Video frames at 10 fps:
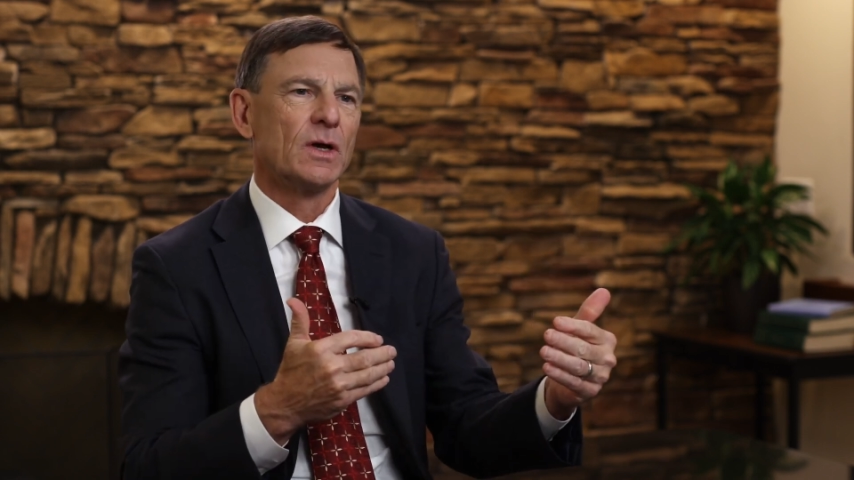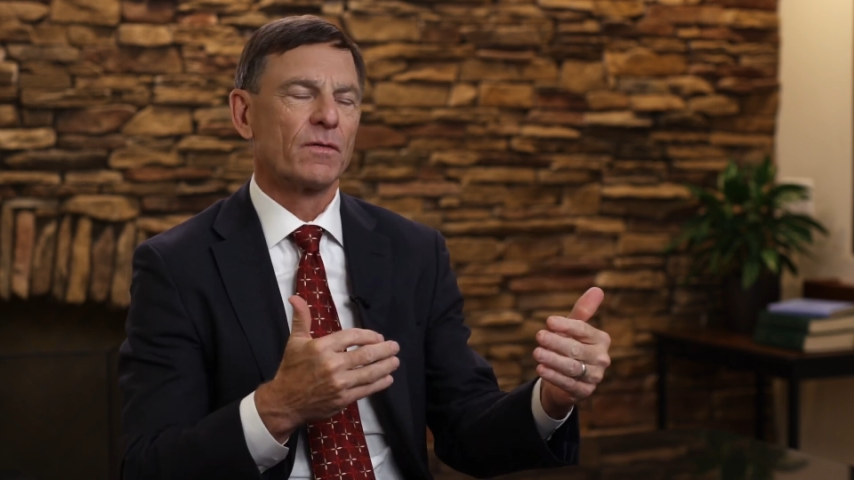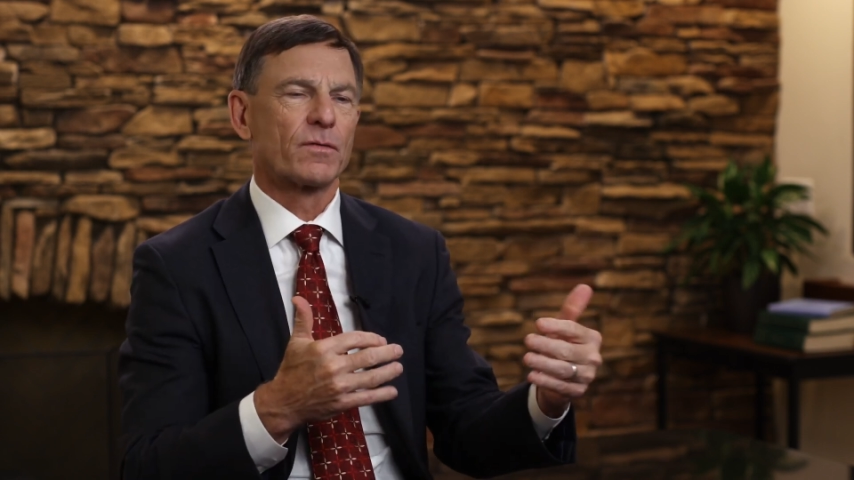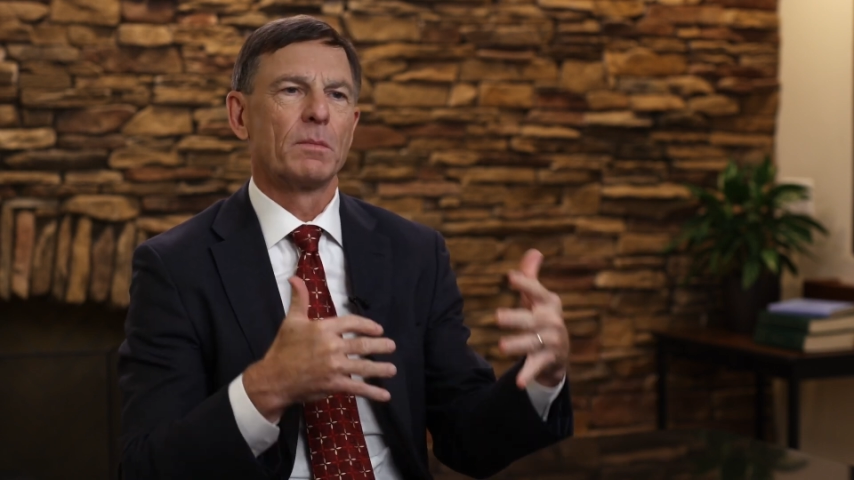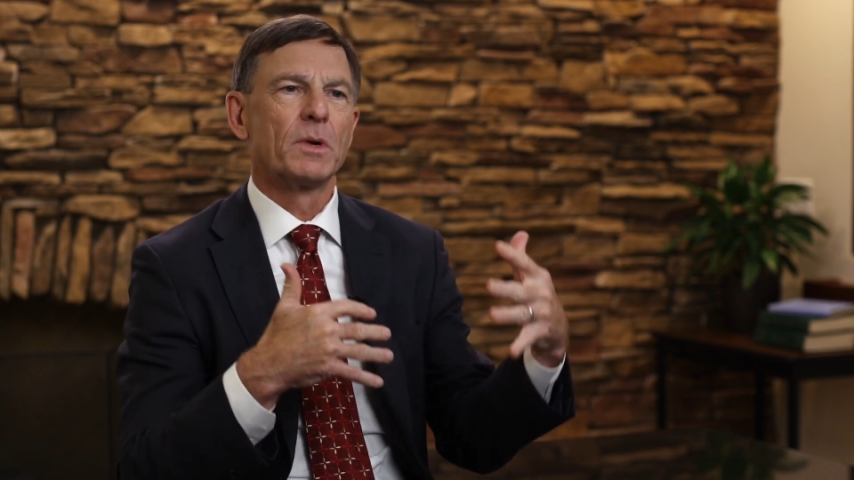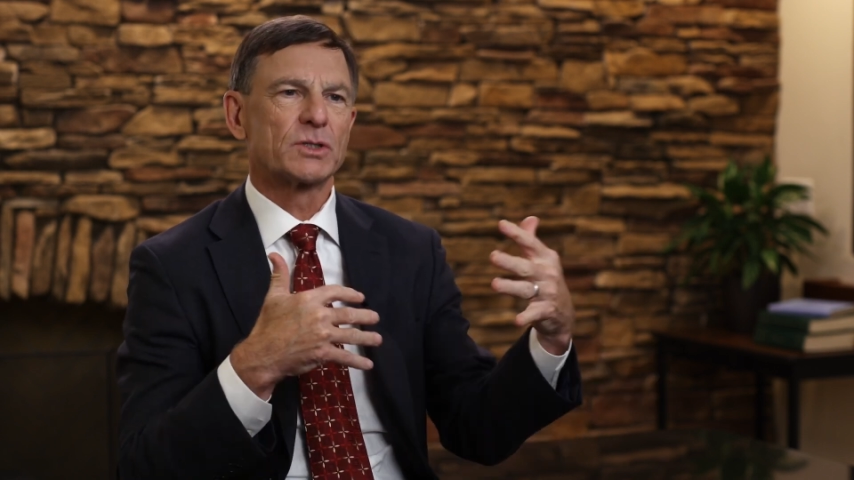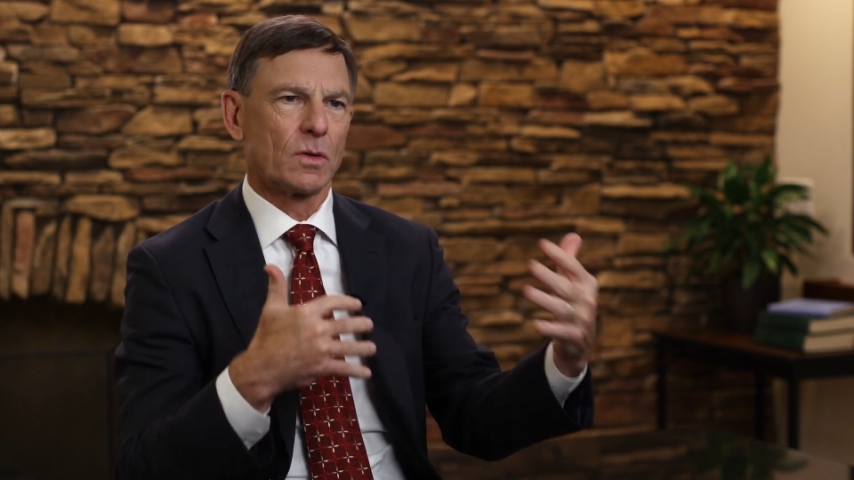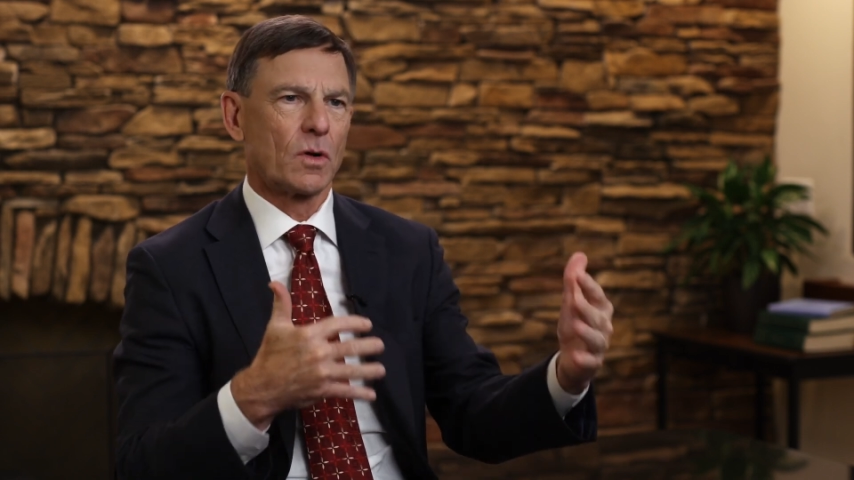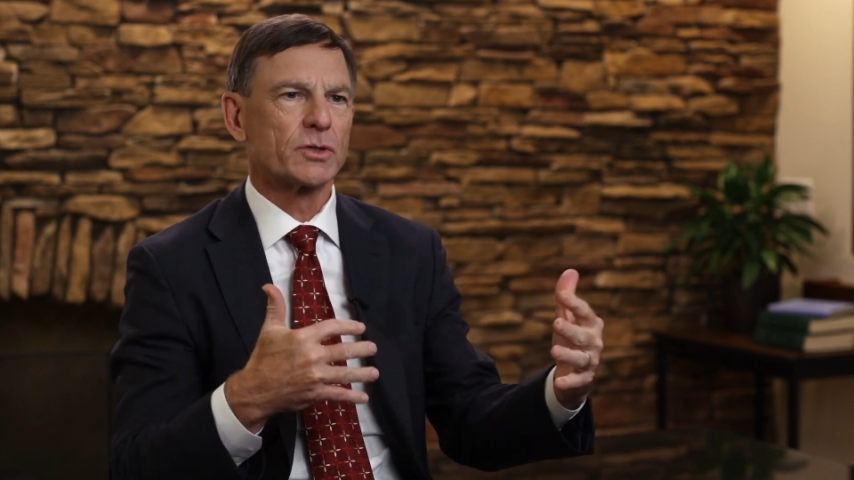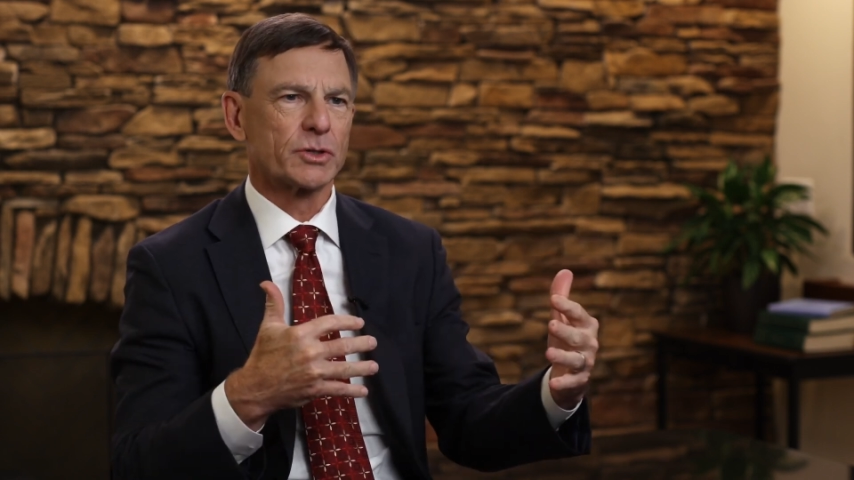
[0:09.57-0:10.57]
for a much
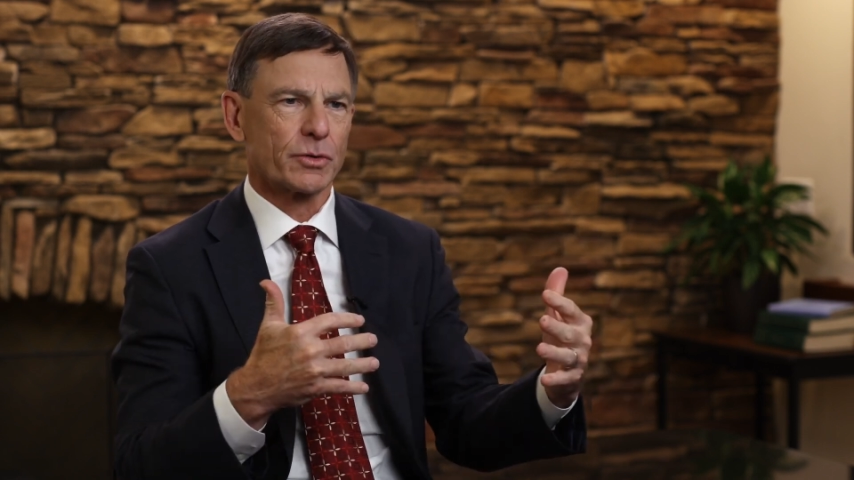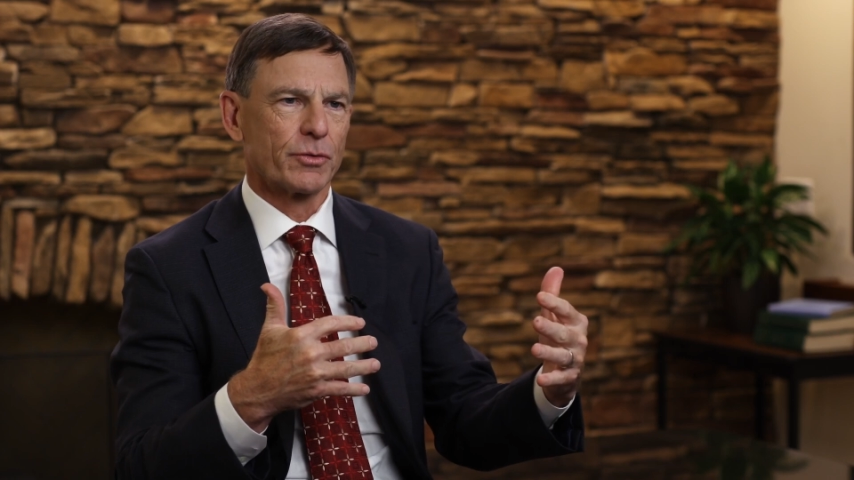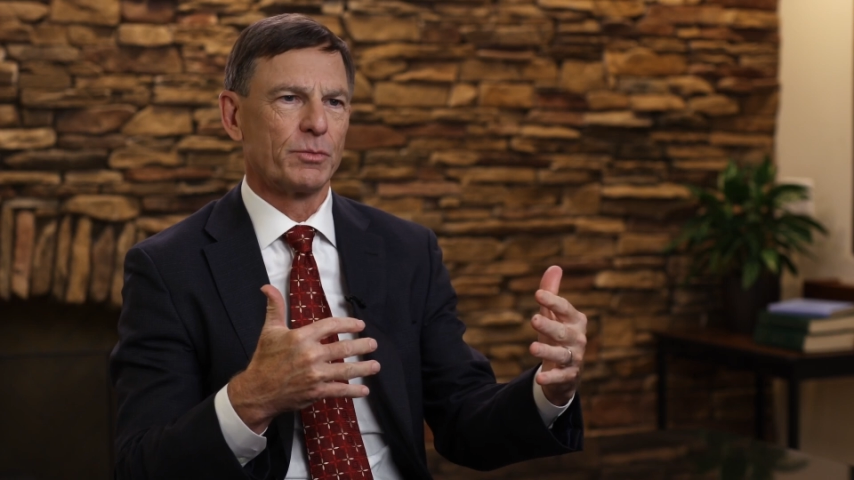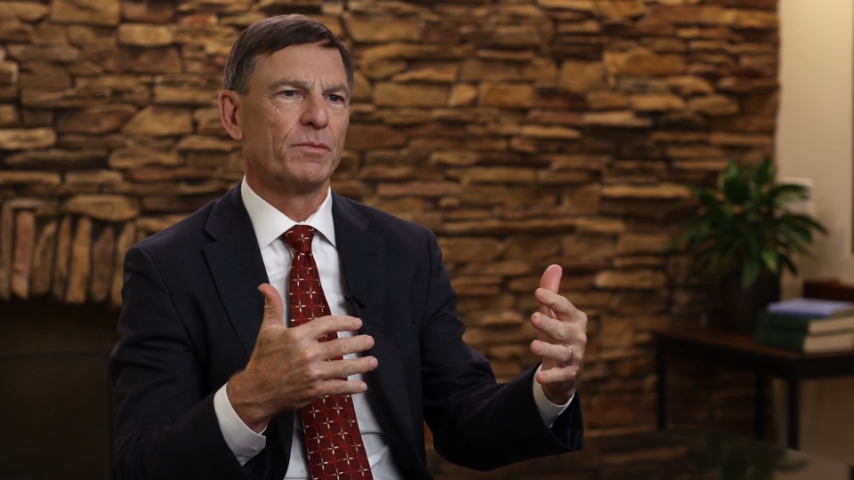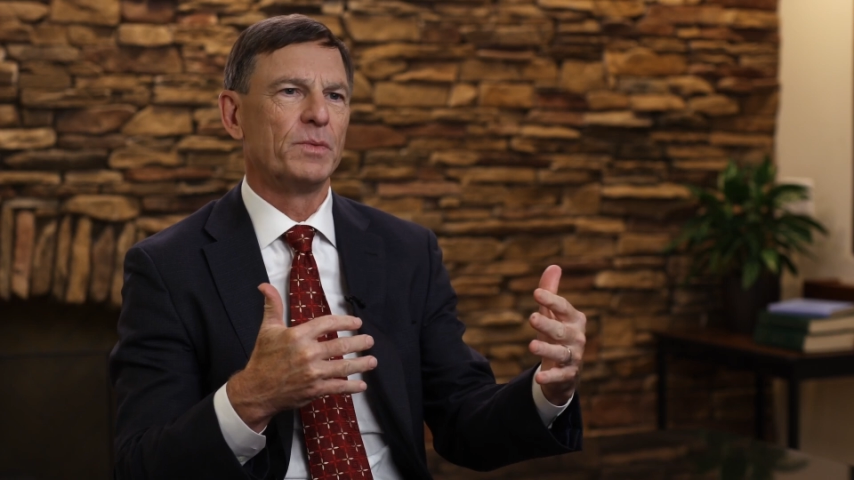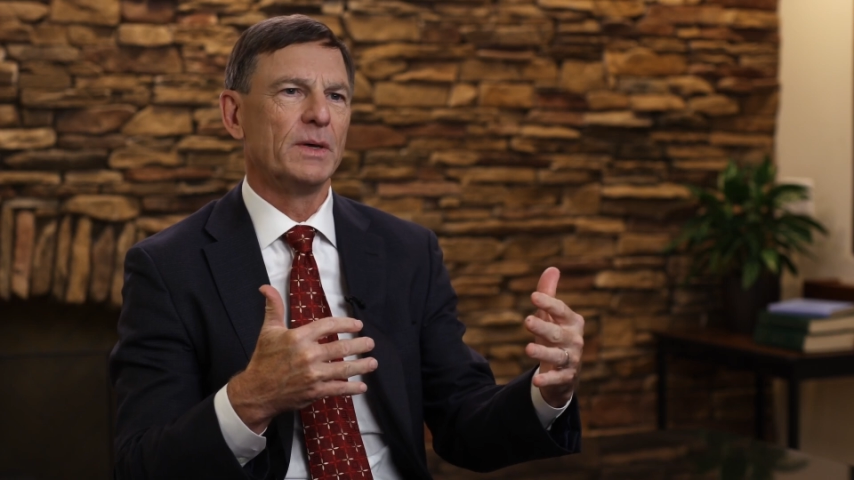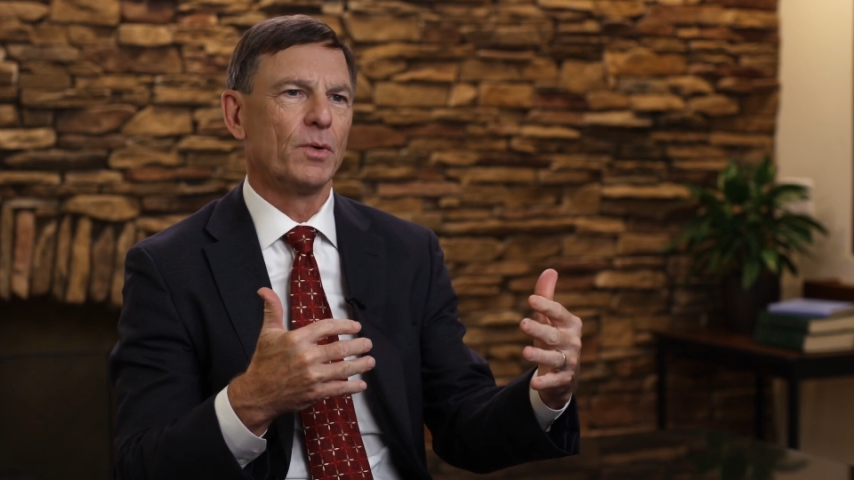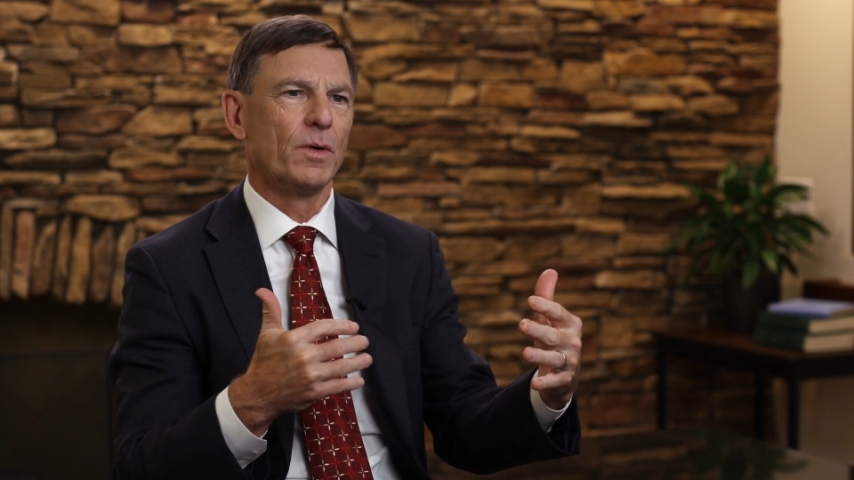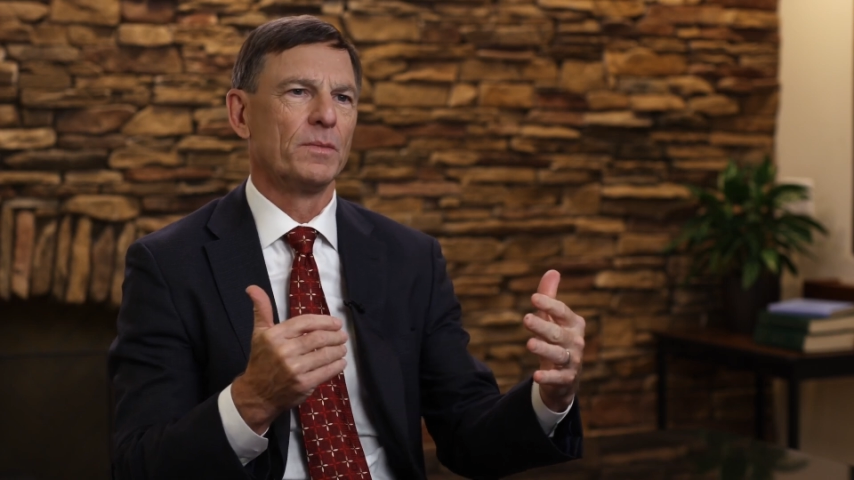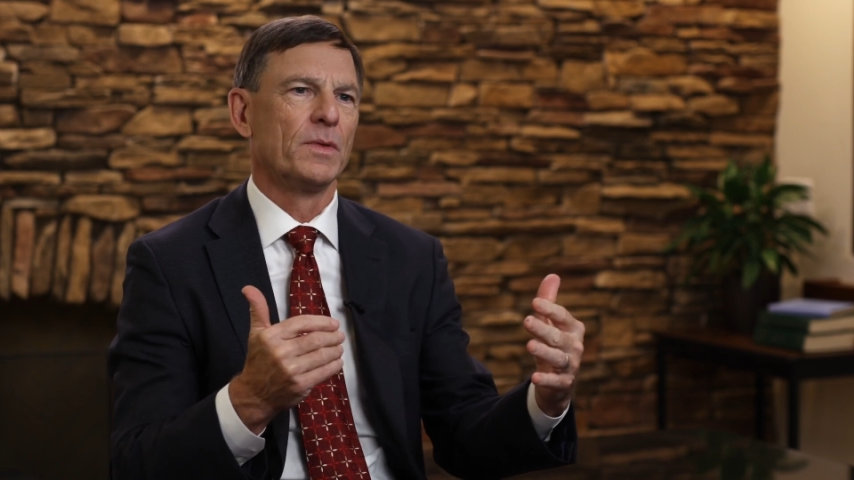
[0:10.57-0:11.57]
larger group of people.